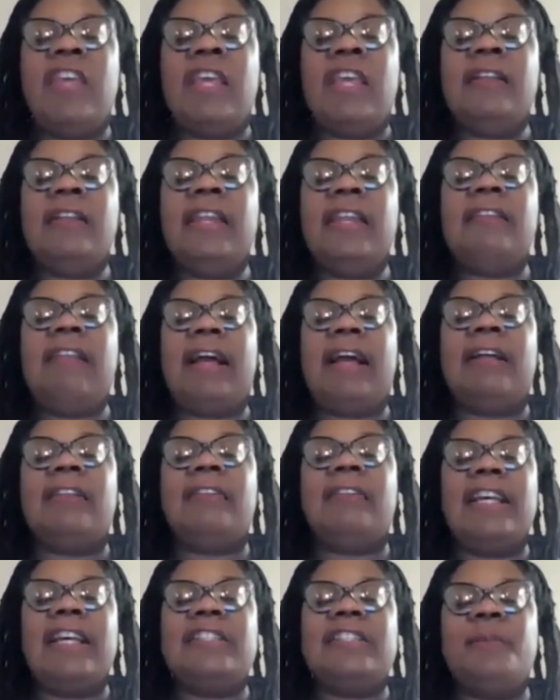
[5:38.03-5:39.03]
feeling like a
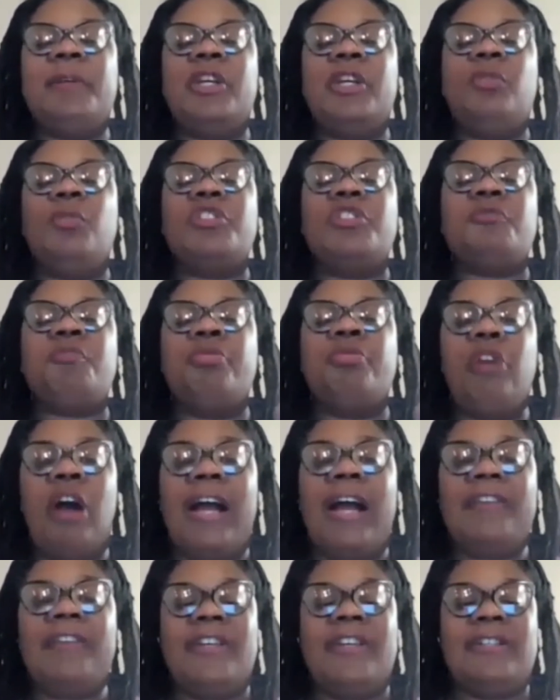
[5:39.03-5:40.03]
lesbian was
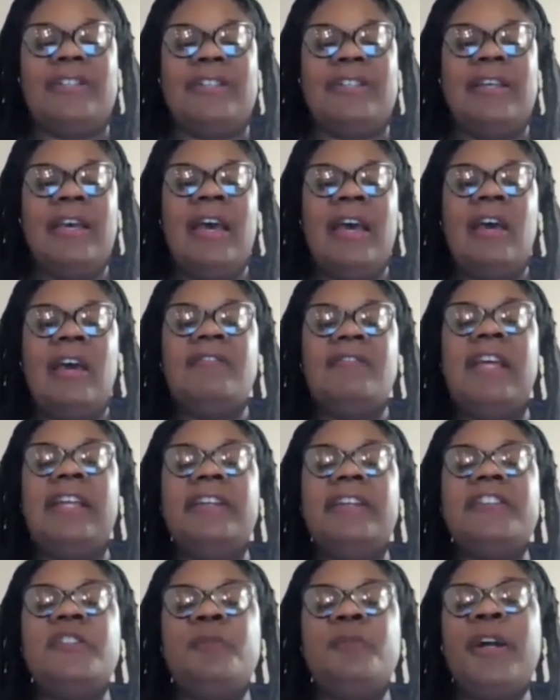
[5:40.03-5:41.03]
private,
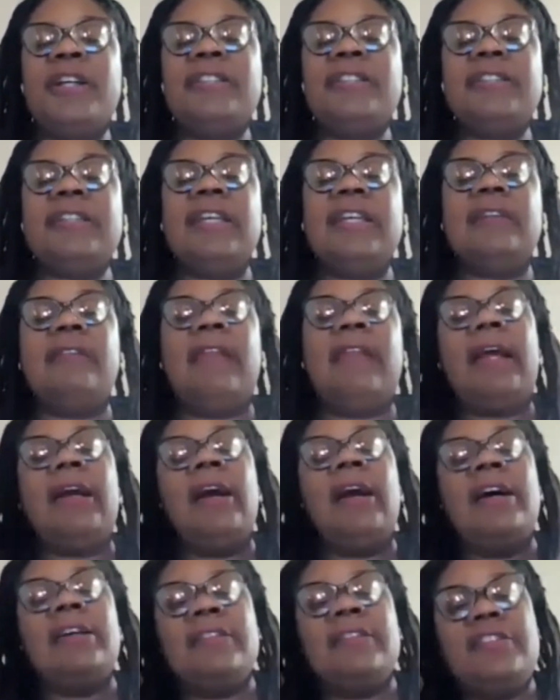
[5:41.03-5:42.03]
that expressing it like
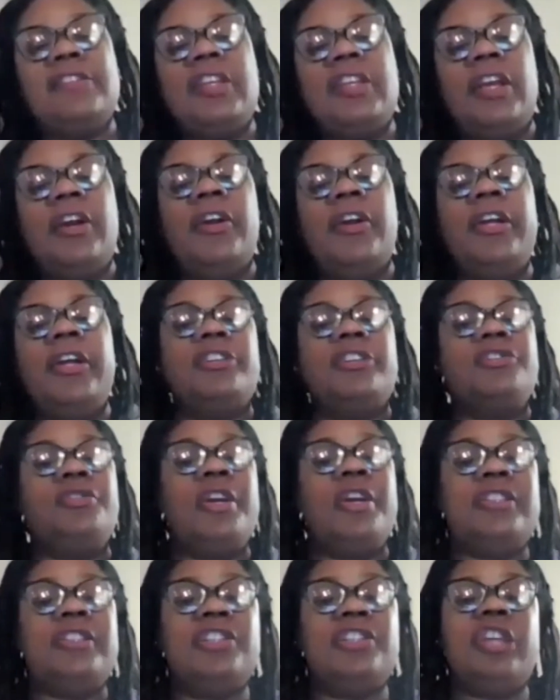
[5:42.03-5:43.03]
Cousin Terry or
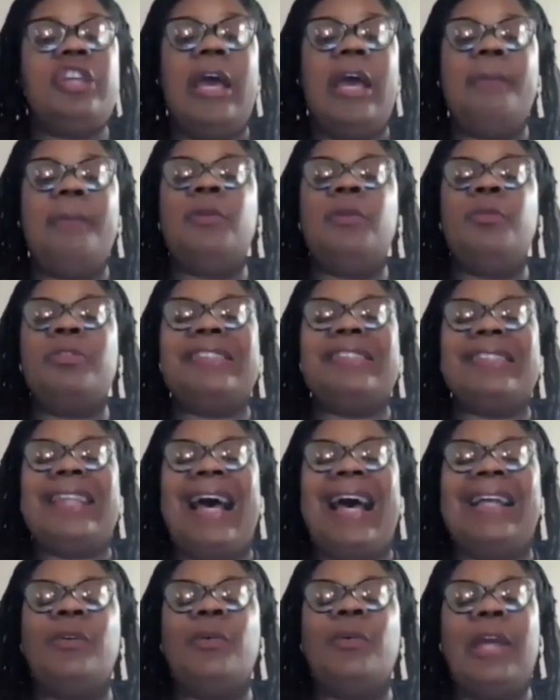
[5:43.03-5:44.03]
Tracy Chapman was
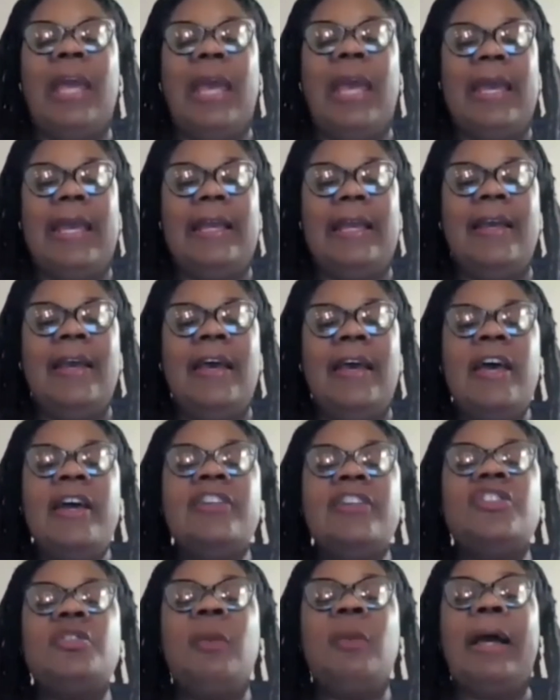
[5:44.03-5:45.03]
not okay,
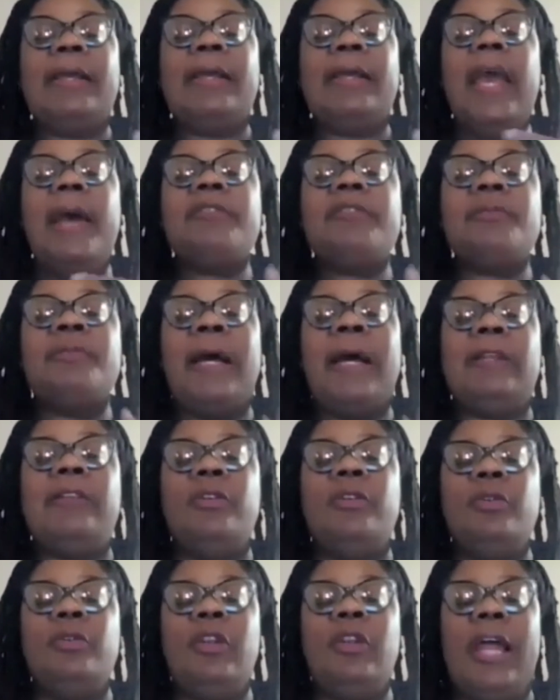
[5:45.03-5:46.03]
so I kept my
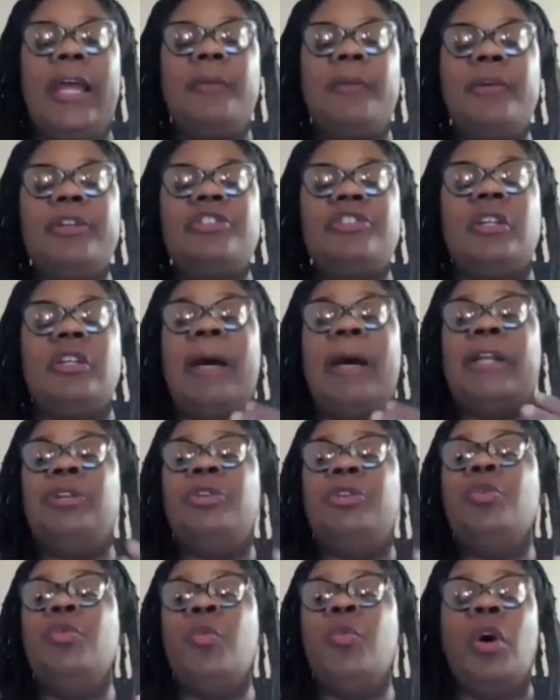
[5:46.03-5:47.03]
new language and my
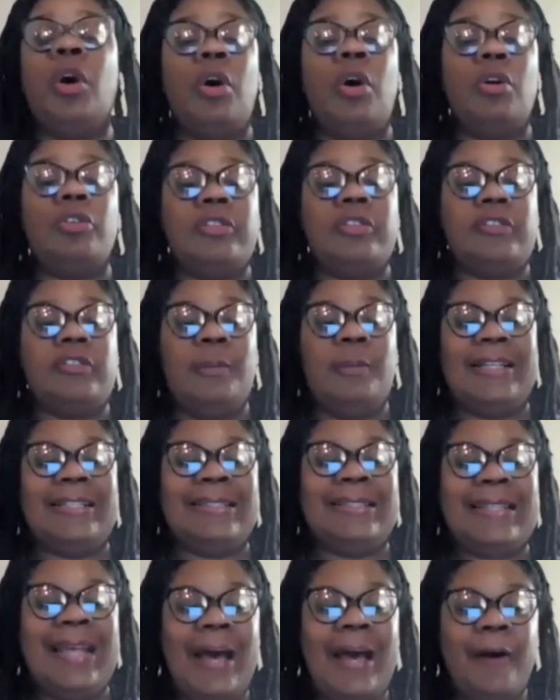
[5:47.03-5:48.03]
new world to
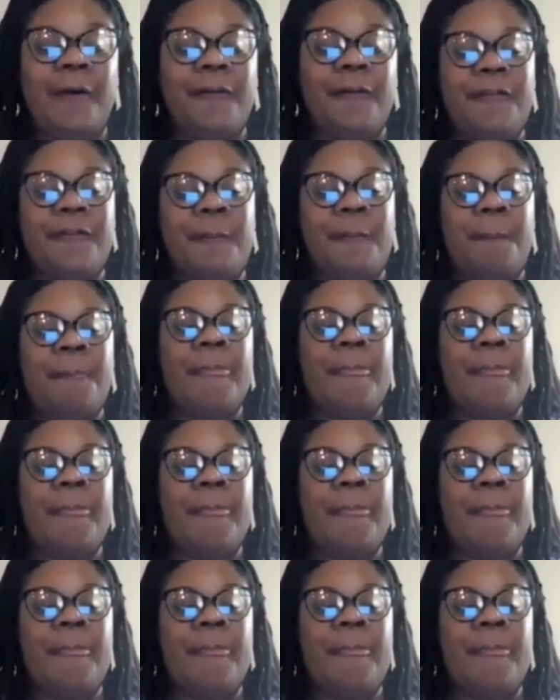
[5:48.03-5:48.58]
myself.